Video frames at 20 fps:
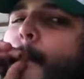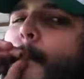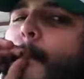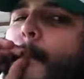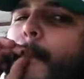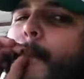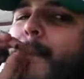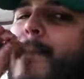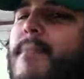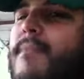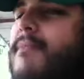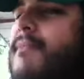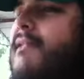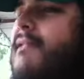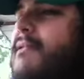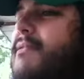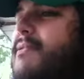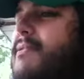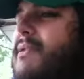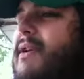And
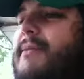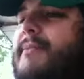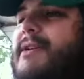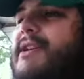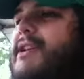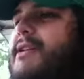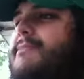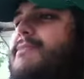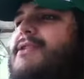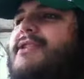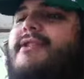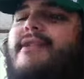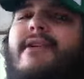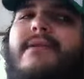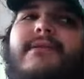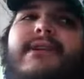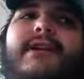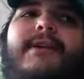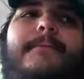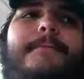my damn
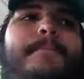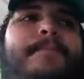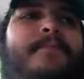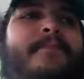cigarette went out.